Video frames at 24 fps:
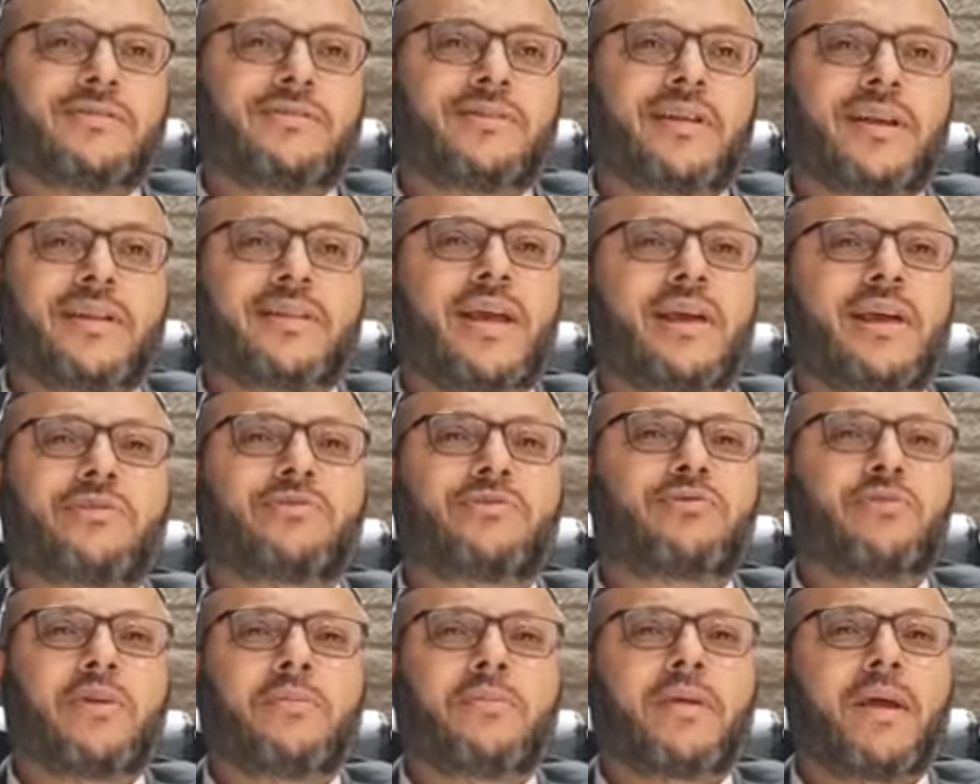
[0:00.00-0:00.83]
A day or
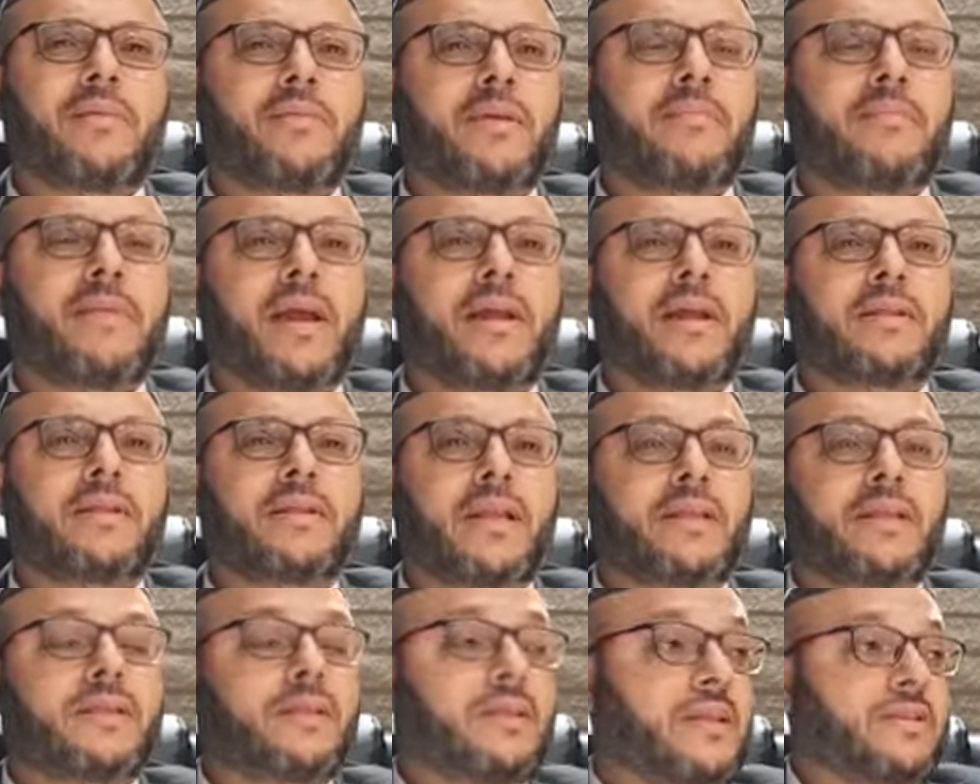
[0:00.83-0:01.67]
two, I'm coming back.
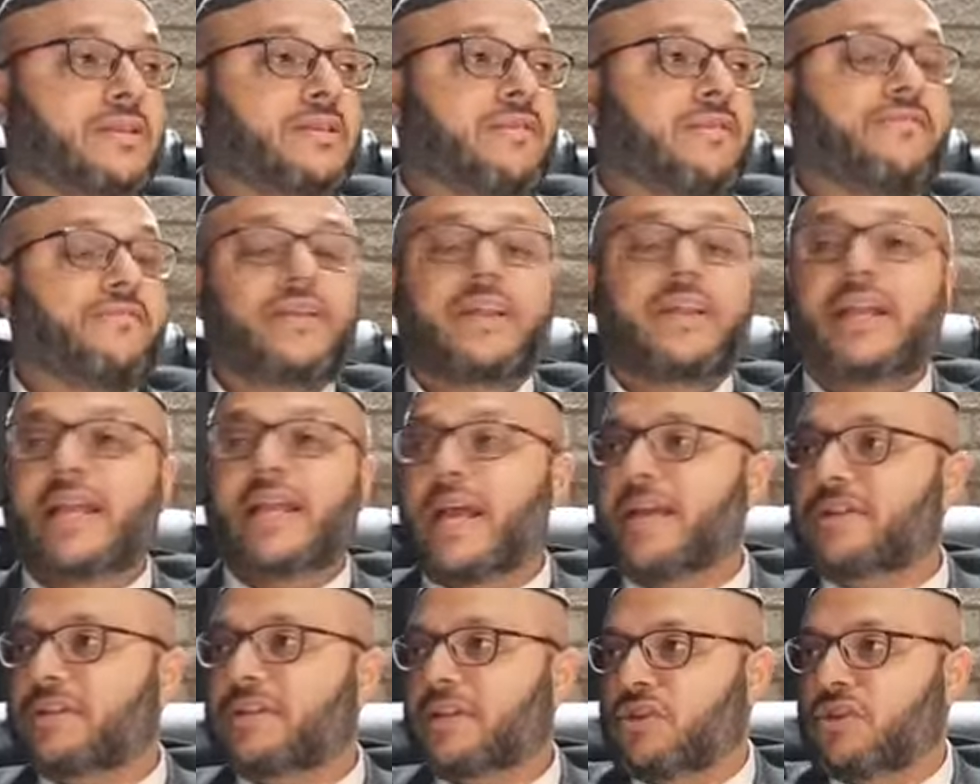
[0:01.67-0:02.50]
That's the feeling he
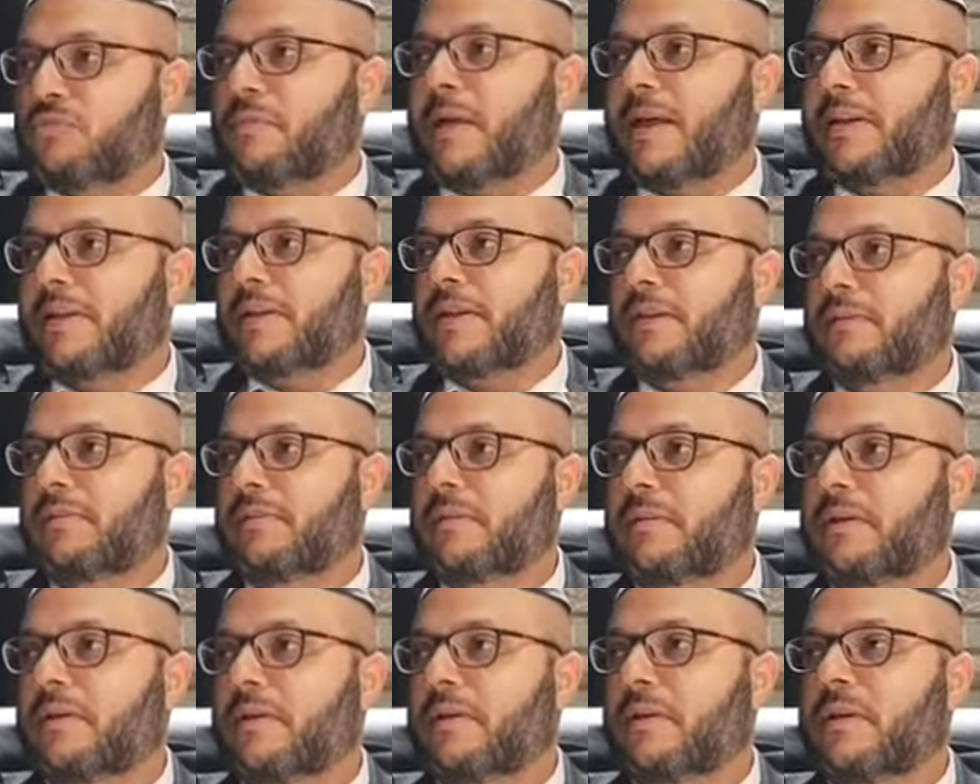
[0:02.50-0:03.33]
has in his body.
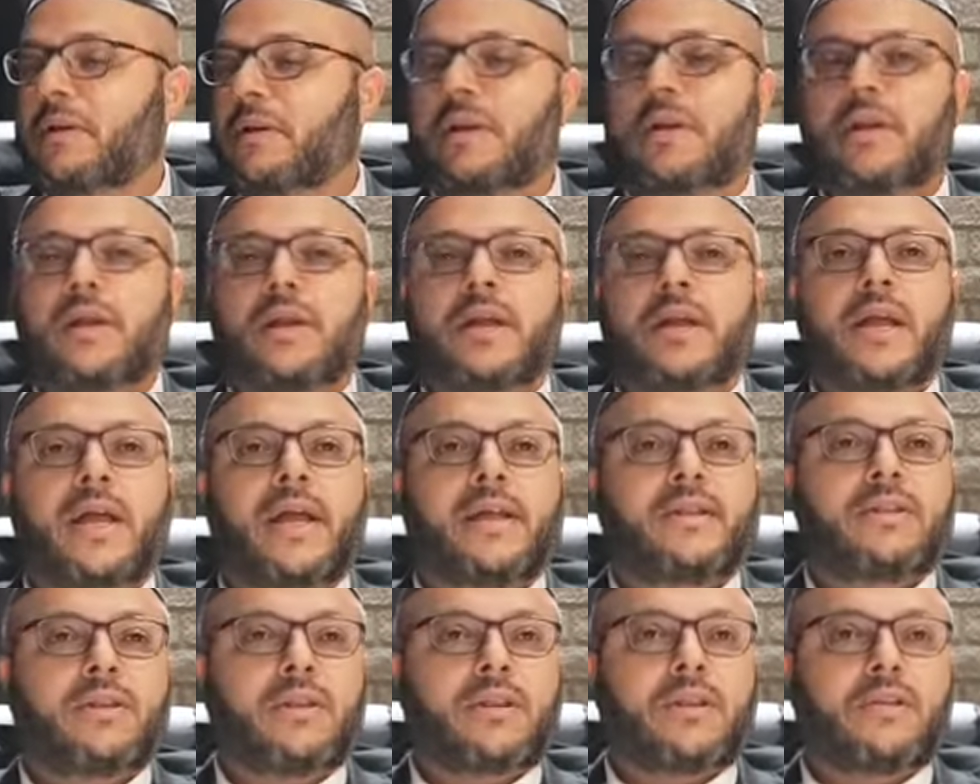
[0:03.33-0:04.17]

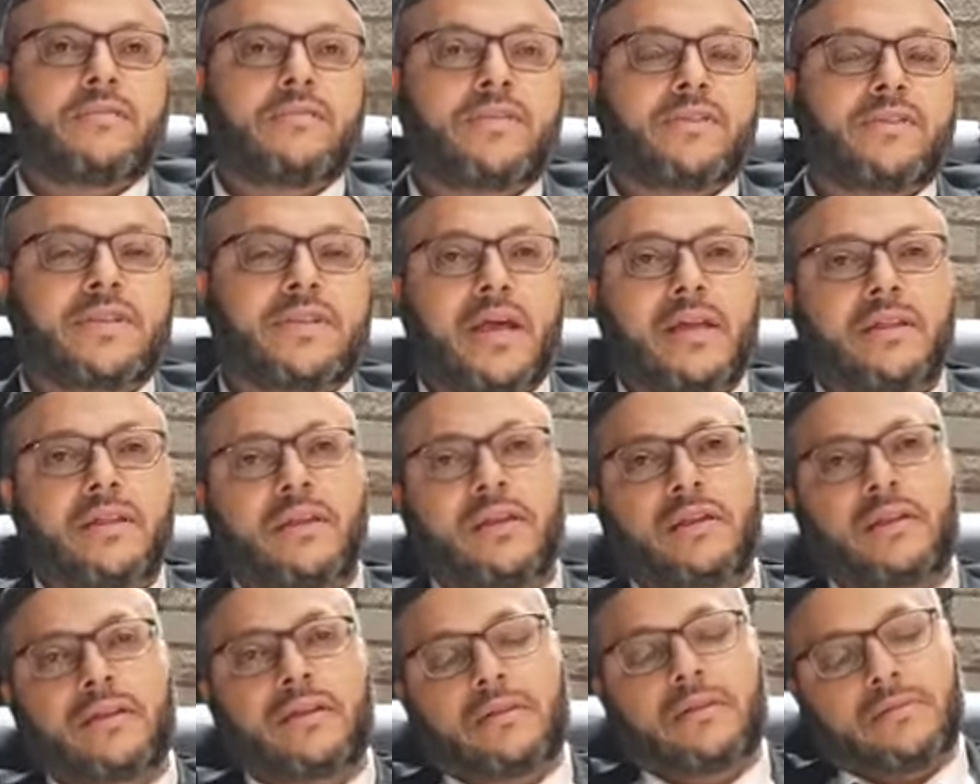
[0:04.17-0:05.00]
And all of a
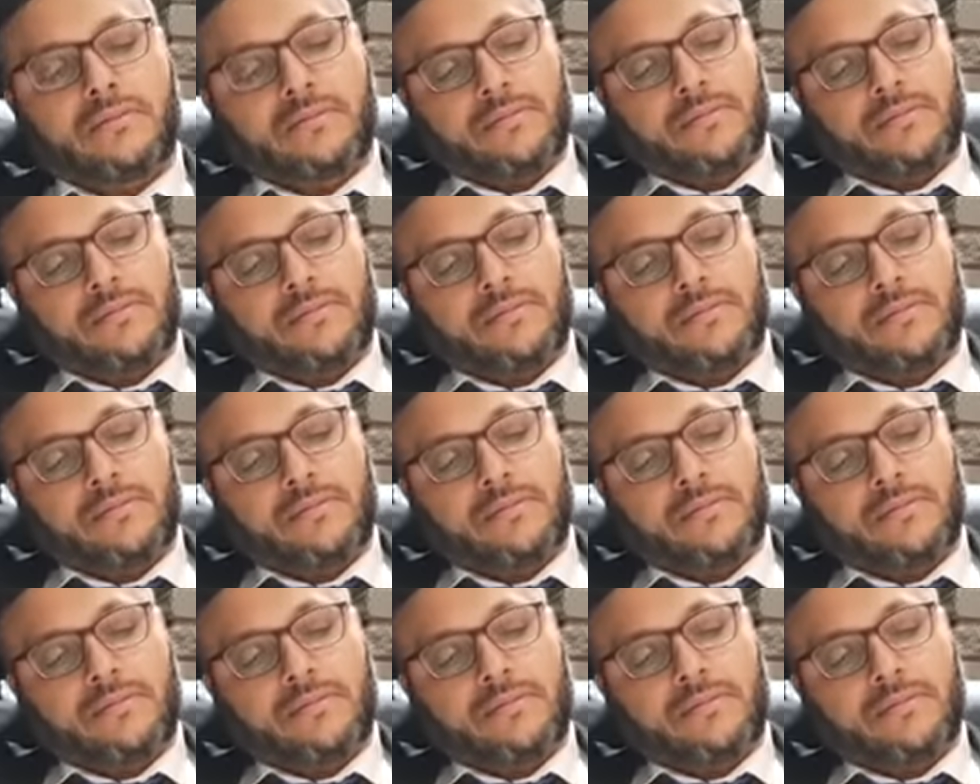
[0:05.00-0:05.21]
sudden,